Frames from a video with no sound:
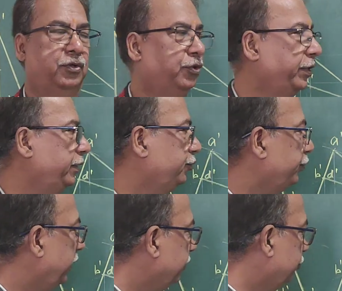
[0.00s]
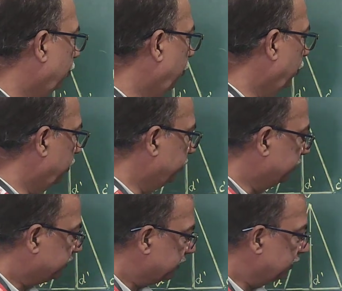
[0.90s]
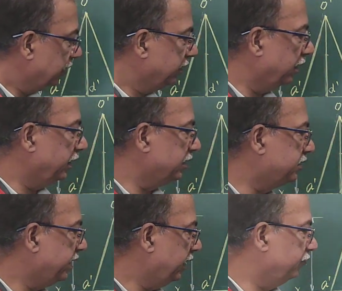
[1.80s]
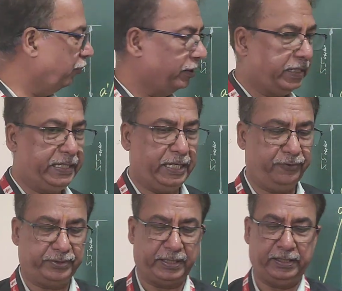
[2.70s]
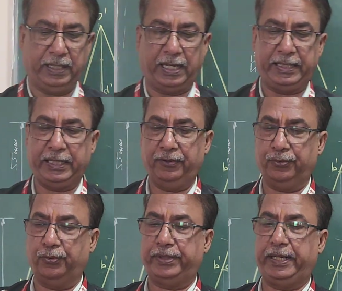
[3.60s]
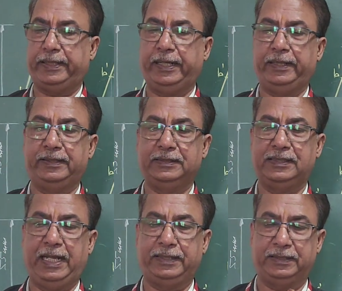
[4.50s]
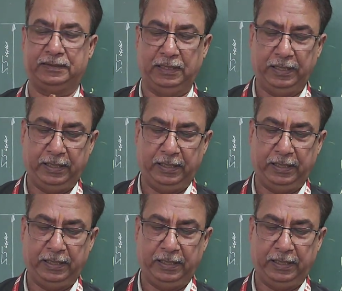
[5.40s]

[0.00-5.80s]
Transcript: Okay students, so this is the third stage. What I have done, I have rotated this like this.